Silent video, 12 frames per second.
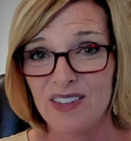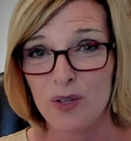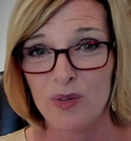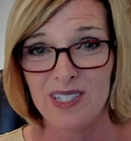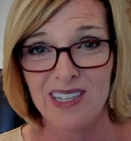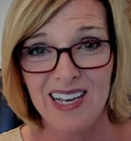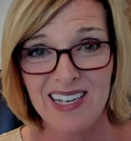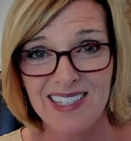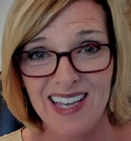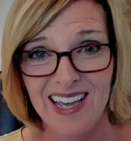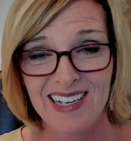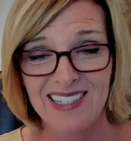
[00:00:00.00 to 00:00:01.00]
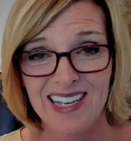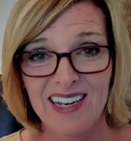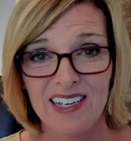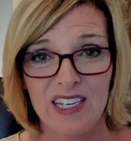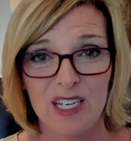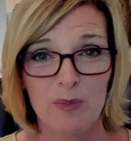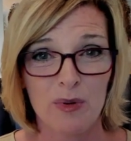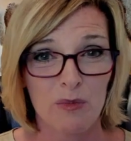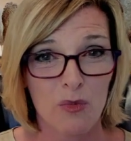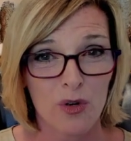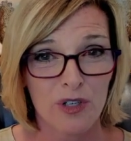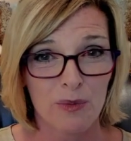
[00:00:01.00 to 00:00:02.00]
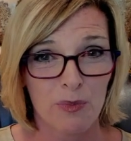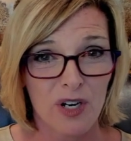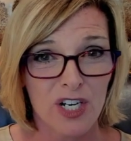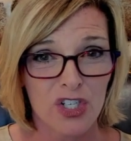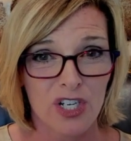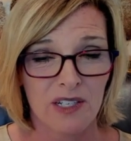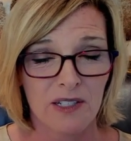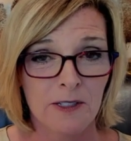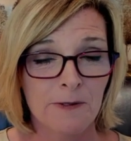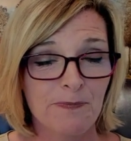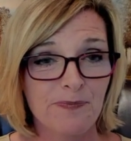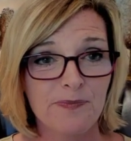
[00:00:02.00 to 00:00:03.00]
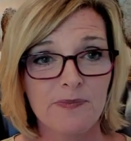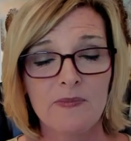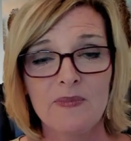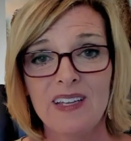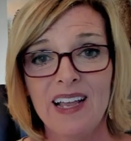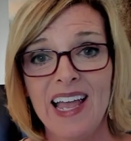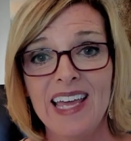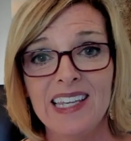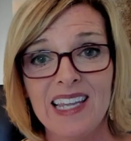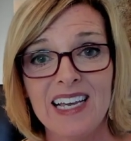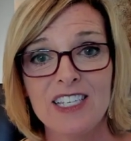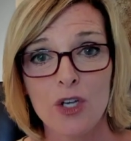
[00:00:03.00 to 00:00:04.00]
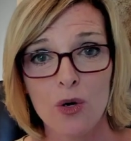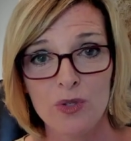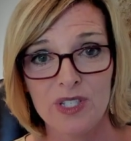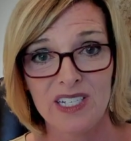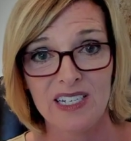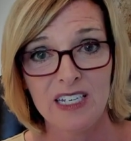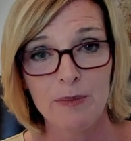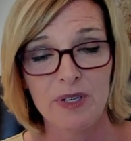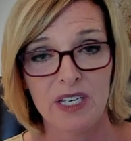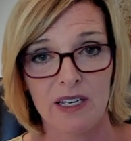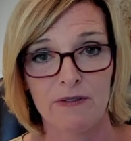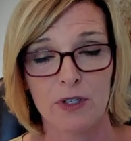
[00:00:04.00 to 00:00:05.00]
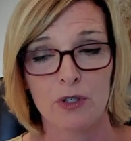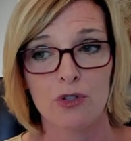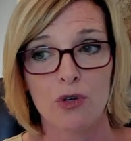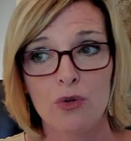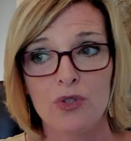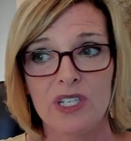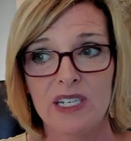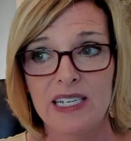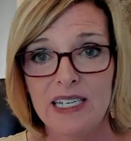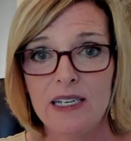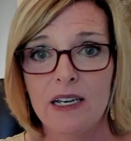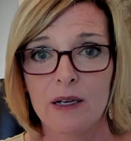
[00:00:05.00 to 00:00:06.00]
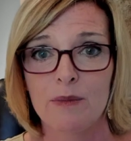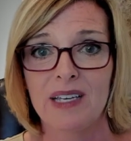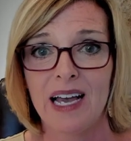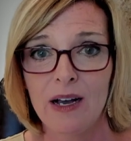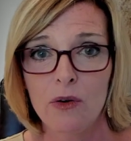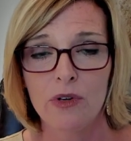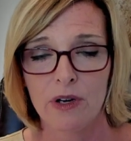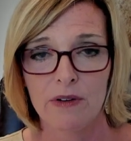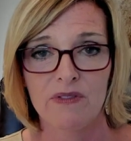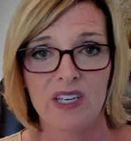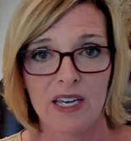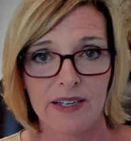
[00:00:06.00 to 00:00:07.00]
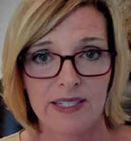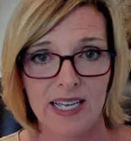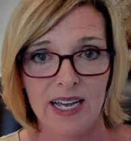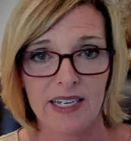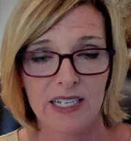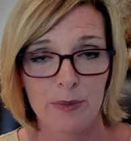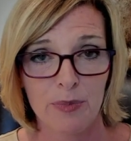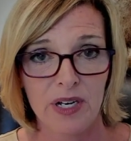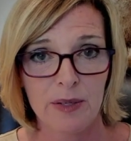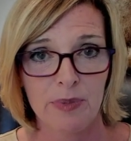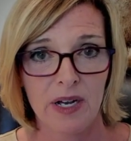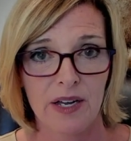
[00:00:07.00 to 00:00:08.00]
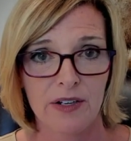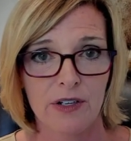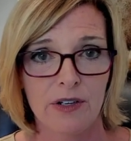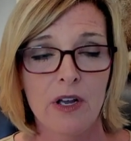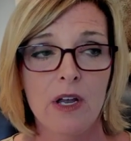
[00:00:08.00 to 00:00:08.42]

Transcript: there was less anxiety, but more depression and less OCD behaviors. OCD comes out of the anxiety brain pattern.